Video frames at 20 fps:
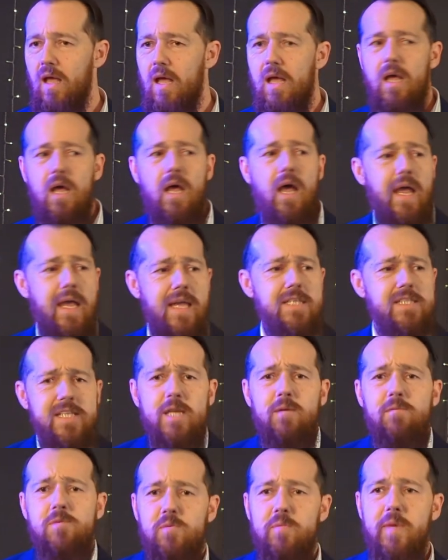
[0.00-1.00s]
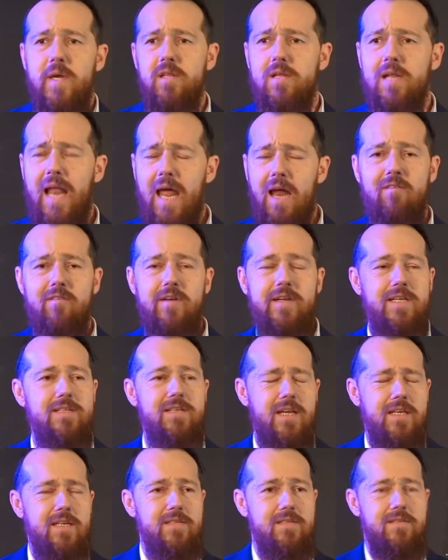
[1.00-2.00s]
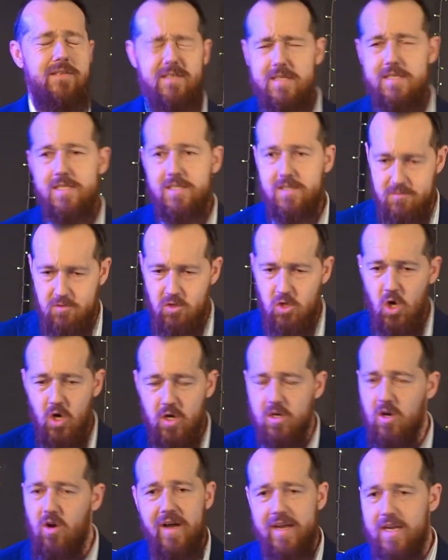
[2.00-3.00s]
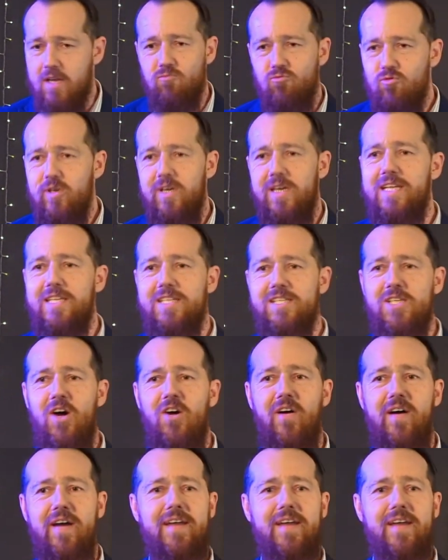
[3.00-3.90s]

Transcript: it seems to me that Larry and his God are like really tight.